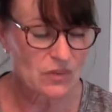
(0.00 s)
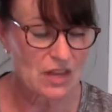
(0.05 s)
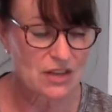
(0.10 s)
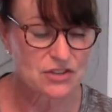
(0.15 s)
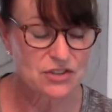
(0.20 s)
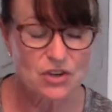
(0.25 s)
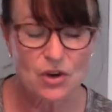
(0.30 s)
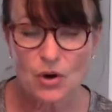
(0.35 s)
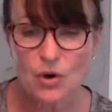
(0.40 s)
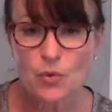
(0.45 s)

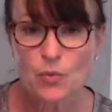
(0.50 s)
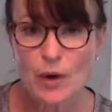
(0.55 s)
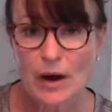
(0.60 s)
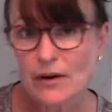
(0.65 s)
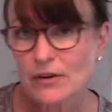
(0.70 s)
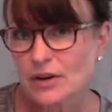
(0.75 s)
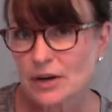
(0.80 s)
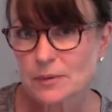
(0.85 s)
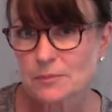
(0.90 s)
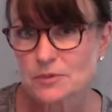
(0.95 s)
So
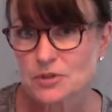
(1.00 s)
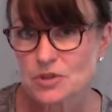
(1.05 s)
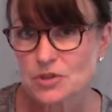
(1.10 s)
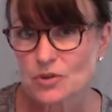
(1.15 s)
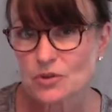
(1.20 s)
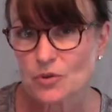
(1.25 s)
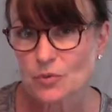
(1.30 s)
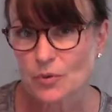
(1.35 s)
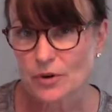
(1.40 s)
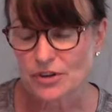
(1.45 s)
welcome to
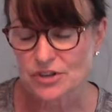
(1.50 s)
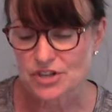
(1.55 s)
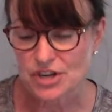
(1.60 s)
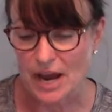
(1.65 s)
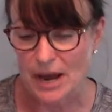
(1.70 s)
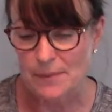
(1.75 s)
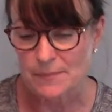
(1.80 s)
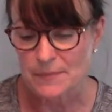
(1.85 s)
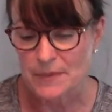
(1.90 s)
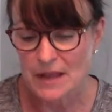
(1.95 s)
the
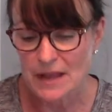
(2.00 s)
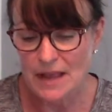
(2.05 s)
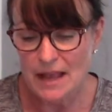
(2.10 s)
workshop.